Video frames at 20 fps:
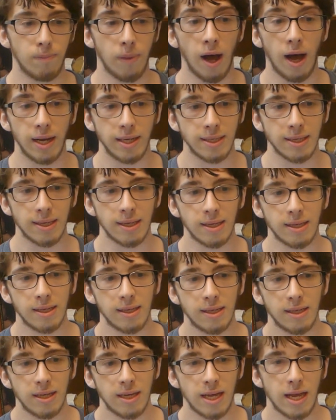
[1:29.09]
But
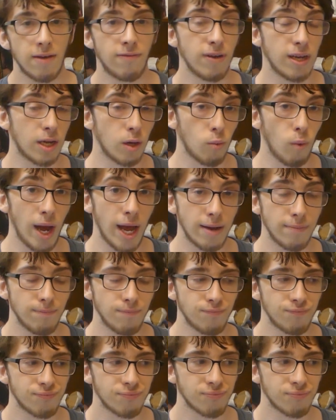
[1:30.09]
if he can win,